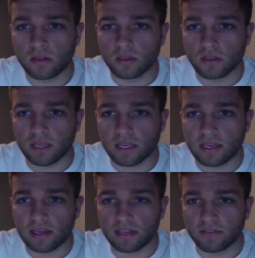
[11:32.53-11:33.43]
Okay,
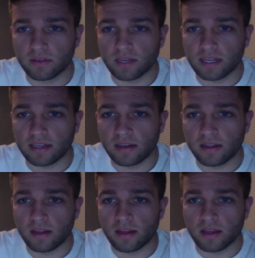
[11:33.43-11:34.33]
and if you got
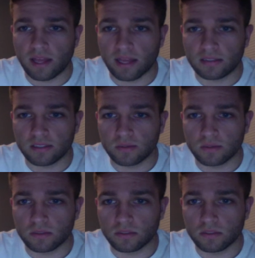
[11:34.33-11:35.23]
x
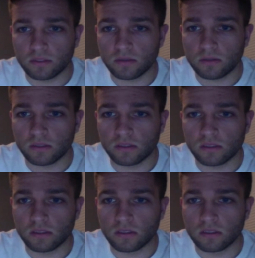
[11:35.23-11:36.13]
equals 2,
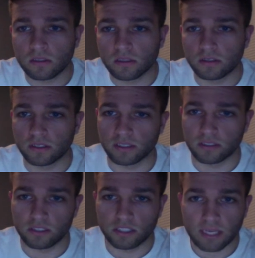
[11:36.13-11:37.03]
you're in
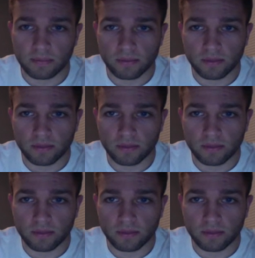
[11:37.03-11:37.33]
good shape.